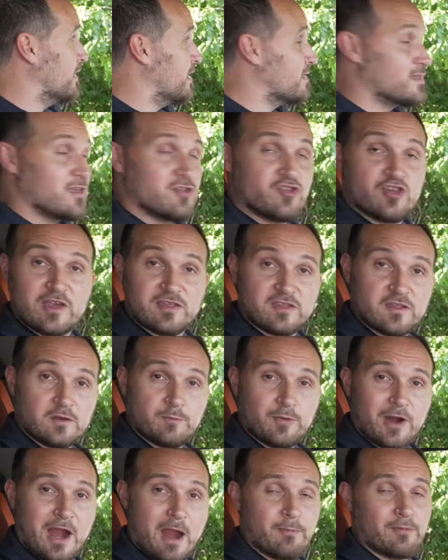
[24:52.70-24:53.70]
It's
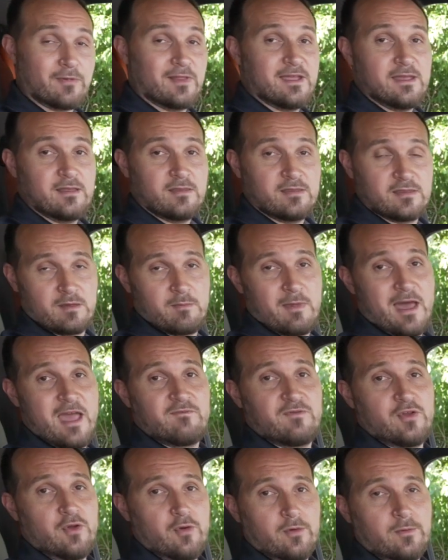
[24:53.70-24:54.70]
adjusted properly to my
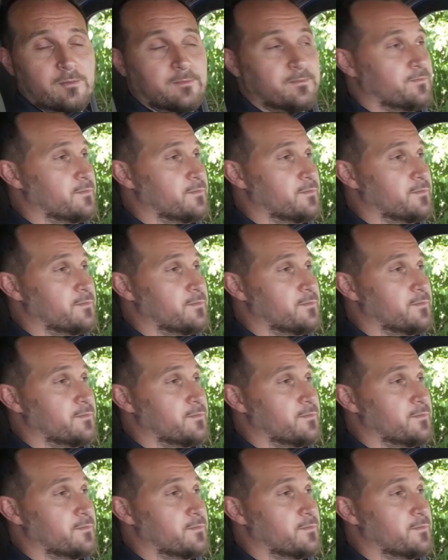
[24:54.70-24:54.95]
view.